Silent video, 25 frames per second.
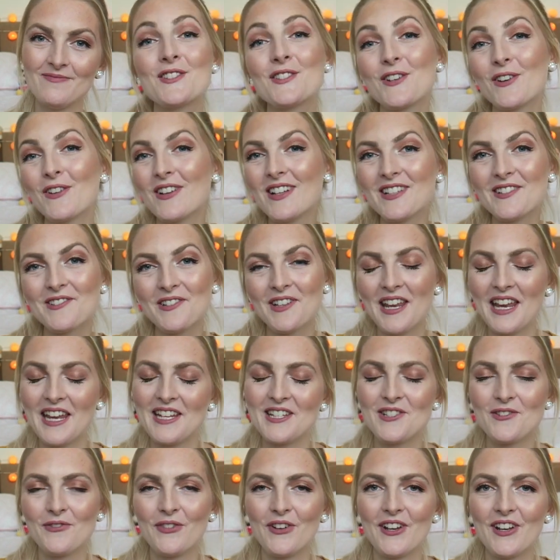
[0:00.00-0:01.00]
So in
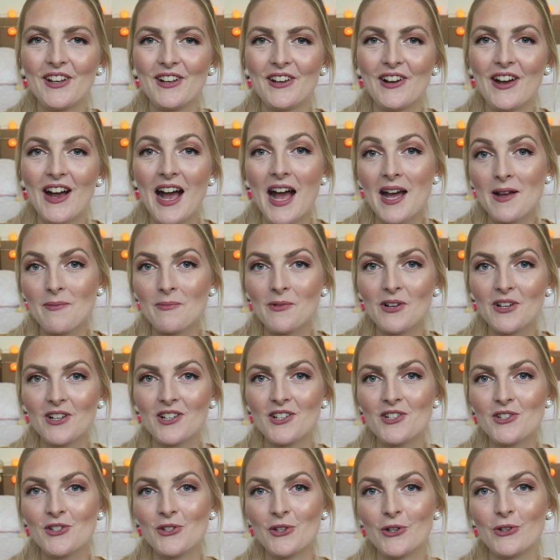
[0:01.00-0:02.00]
today's video, I'm
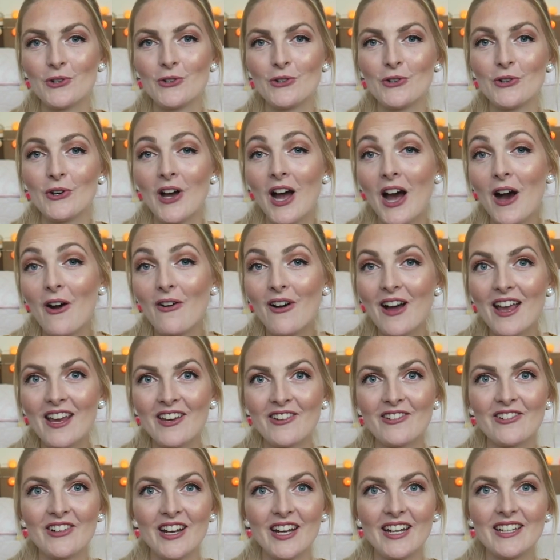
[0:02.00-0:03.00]
gonna show you how I
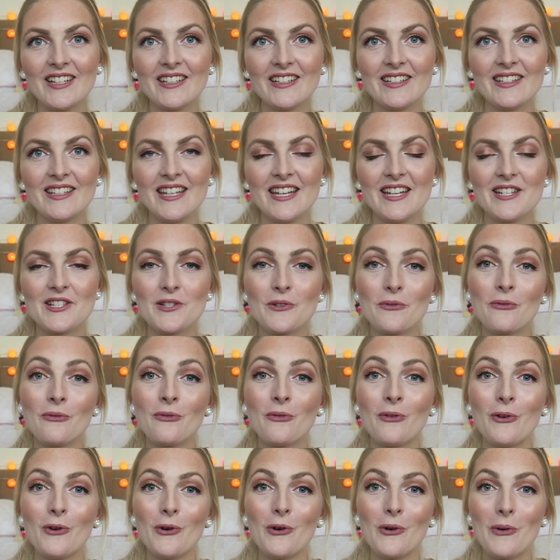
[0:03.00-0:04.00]
created this
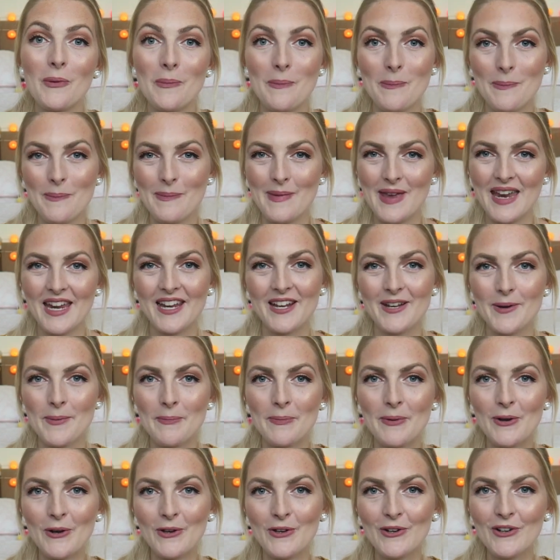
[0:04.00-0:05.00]
full
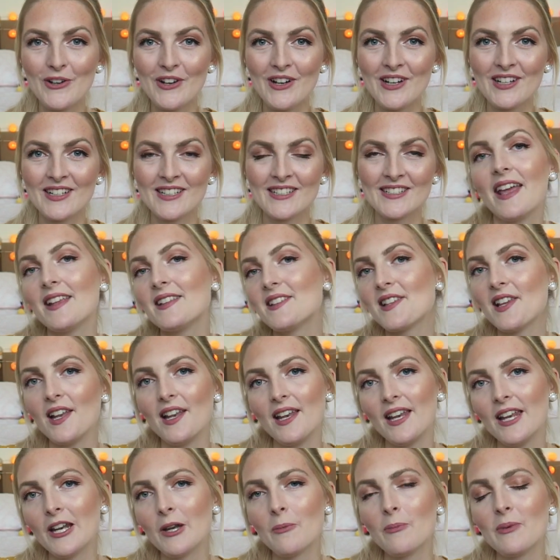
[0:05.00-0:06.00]
makeup look. It's
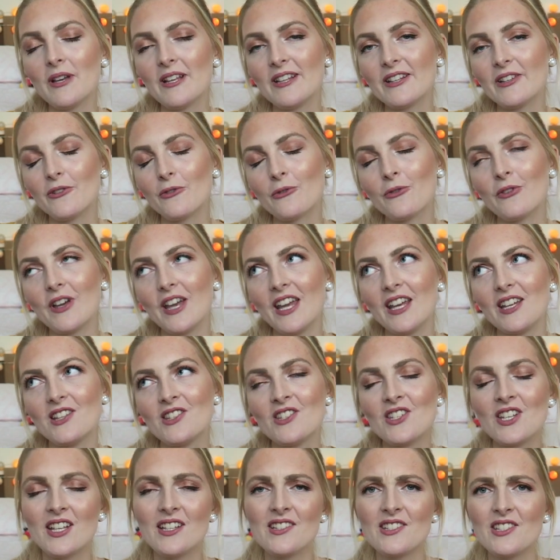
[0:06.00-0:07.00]
a little bit of
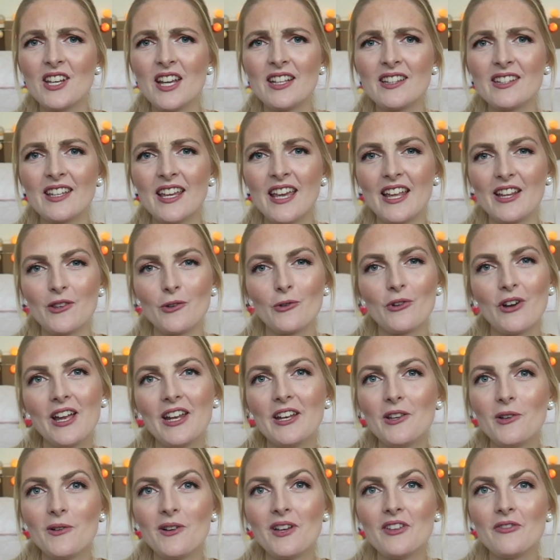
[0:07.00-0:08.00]
a chit-chat, get
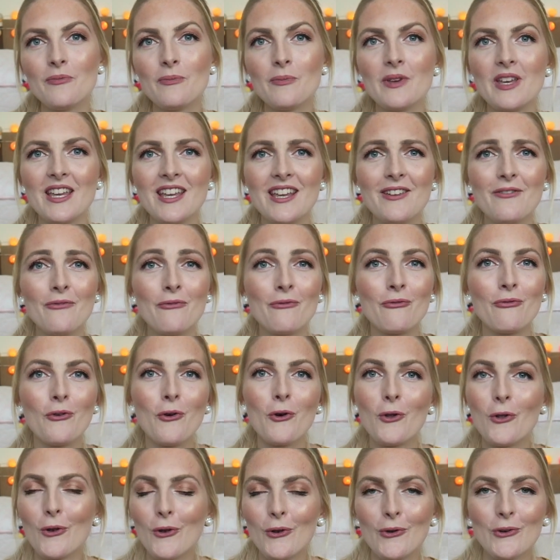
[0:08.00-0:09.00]
ready with me,
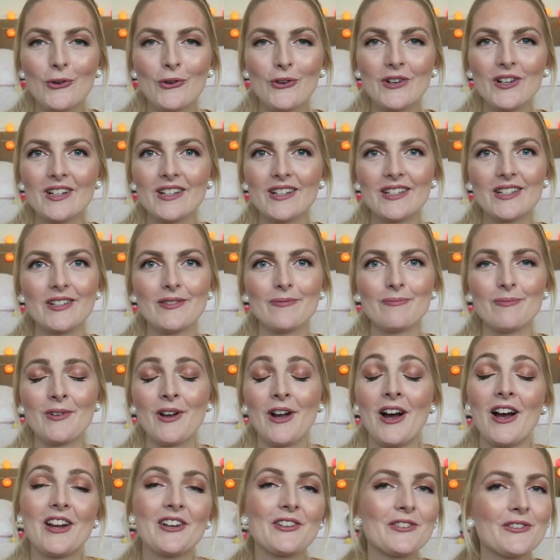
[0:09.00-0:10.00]
full look
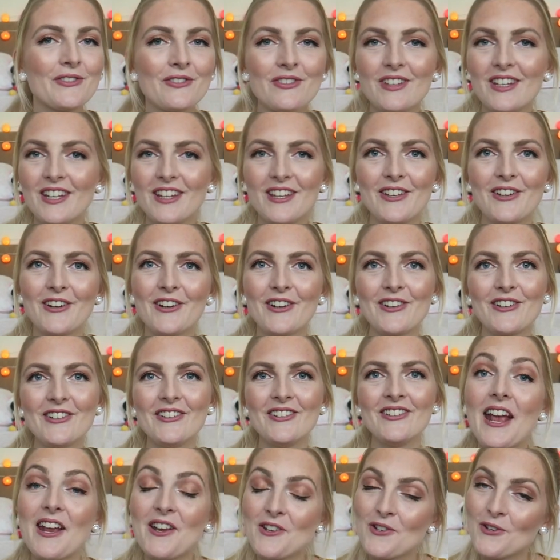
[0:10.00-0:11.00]
kind of
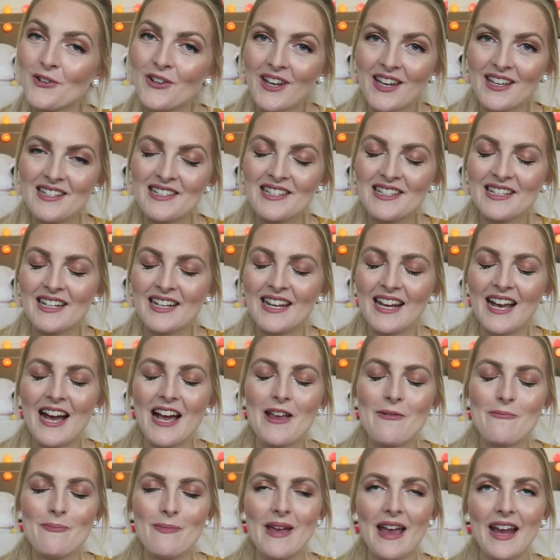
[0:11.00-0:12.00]
video. As you can see,
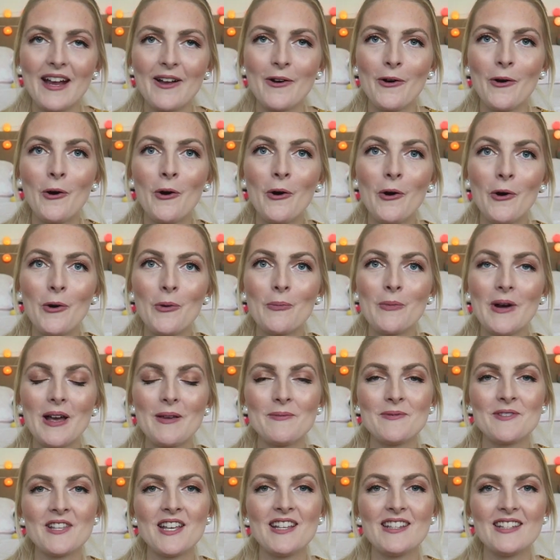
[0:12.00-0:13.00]
I'm back home,
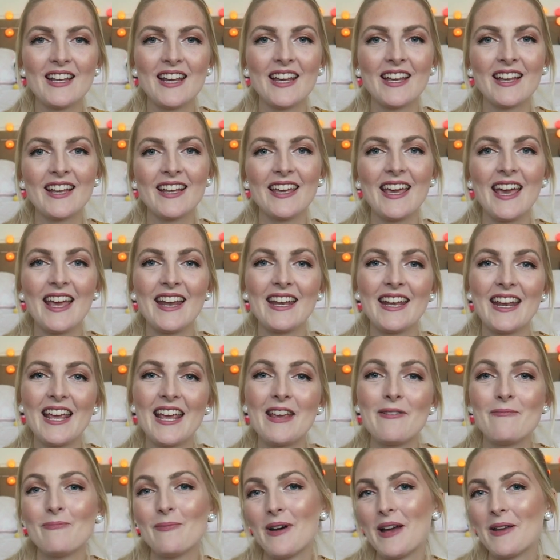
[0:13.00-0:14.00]
I'm sitting
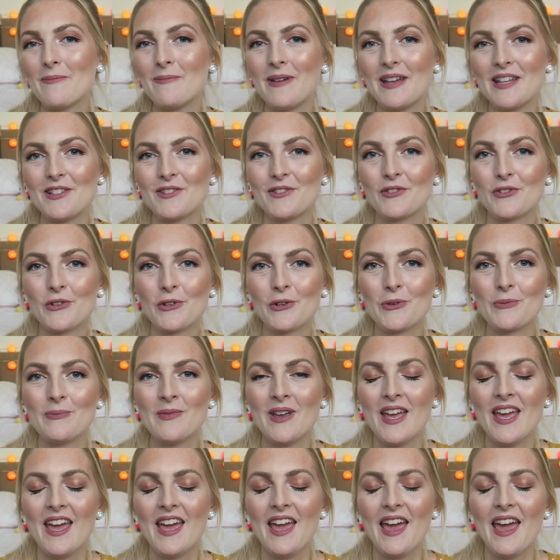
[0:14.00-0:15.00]
again in my
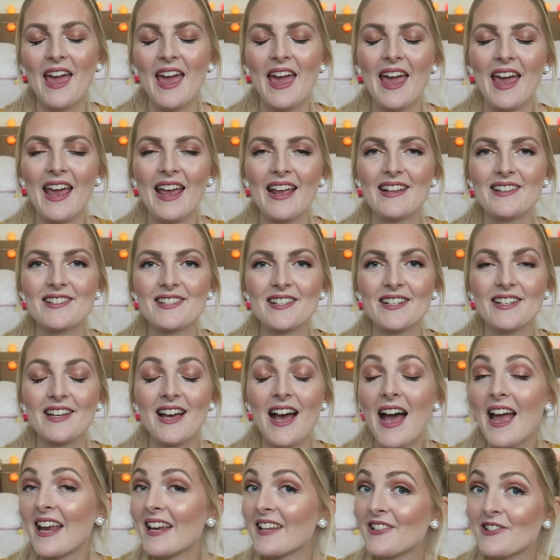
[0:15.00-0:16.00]
bedroom. And
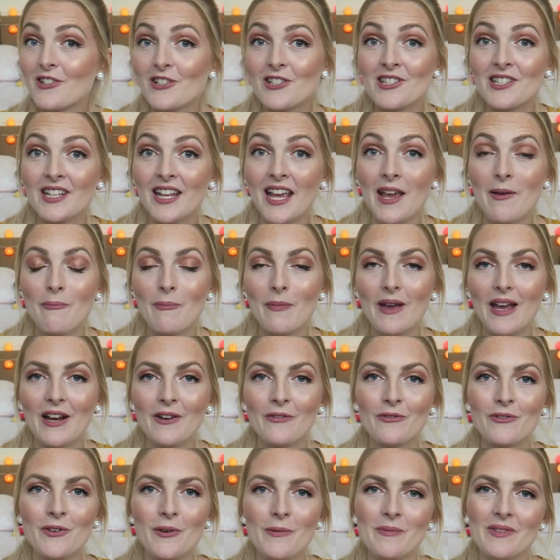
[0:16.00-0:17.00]
I just came
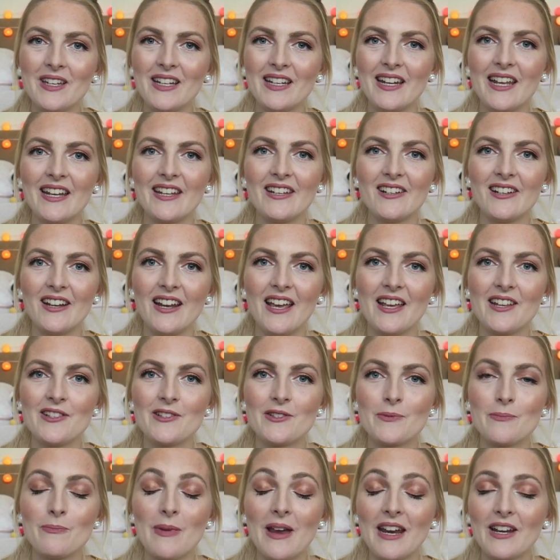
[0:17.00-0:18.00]
back from the
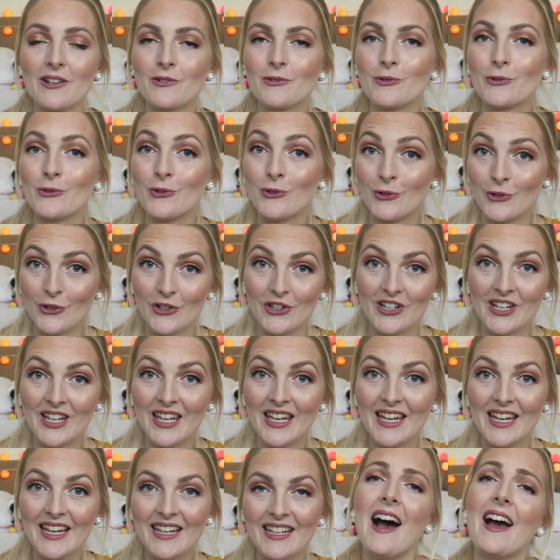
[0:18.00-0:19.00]
Netherlands back to
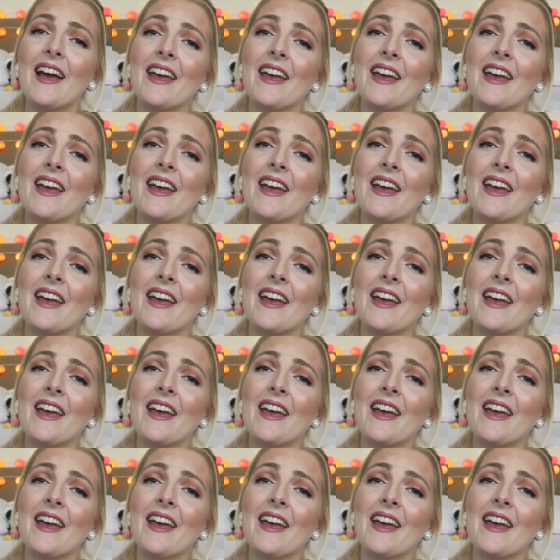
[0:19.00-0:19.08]
Turkey.